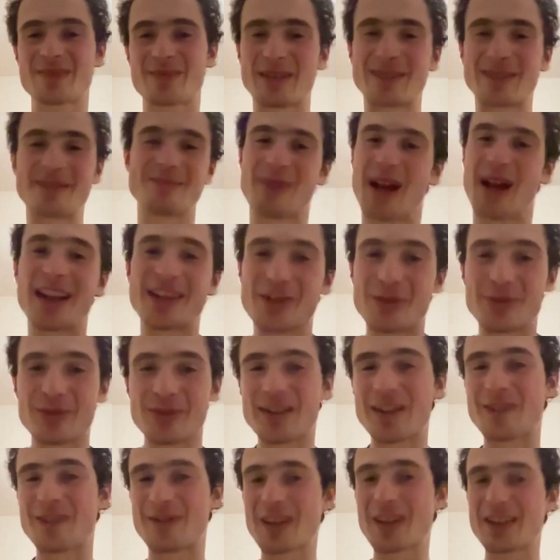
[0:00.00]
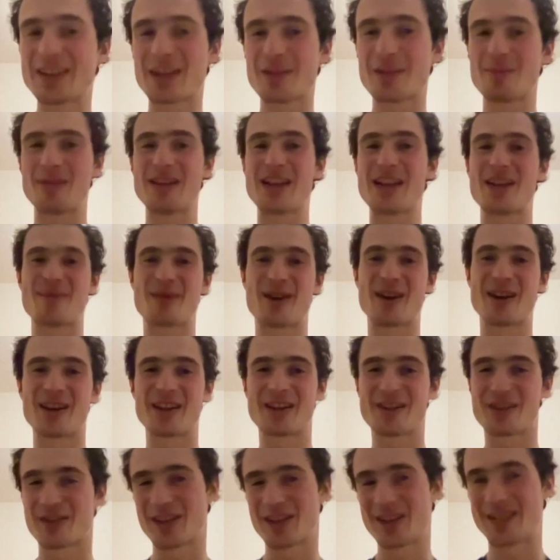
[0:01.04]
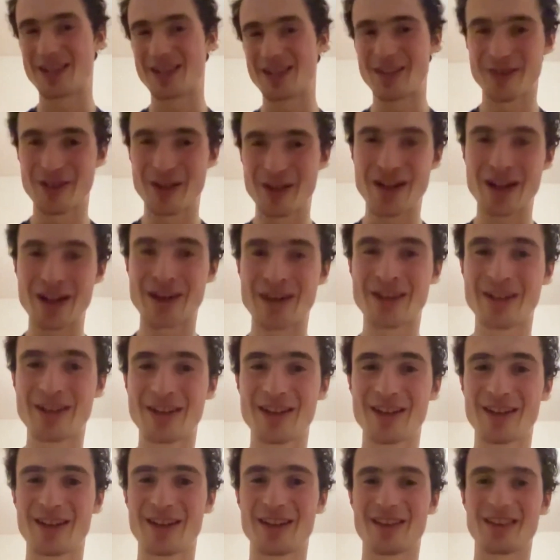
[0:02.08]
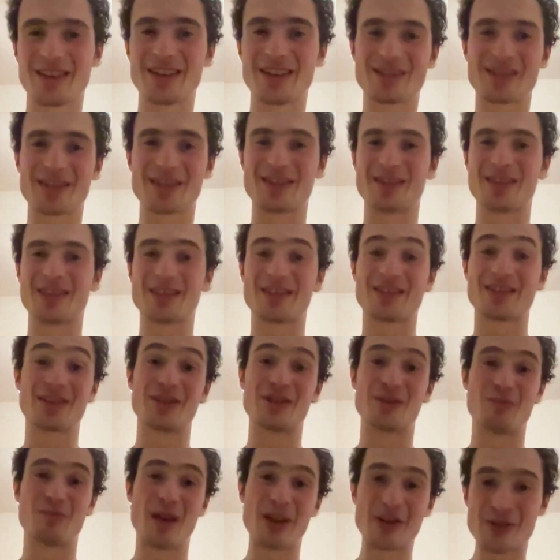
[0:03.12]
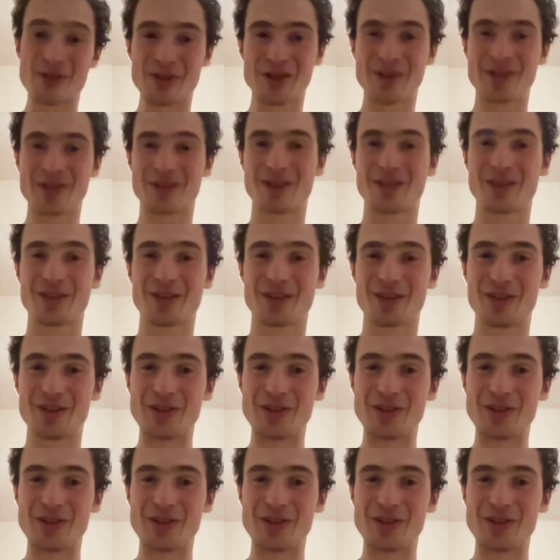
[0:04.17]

but I don't really think that BMI criteria is a good measure.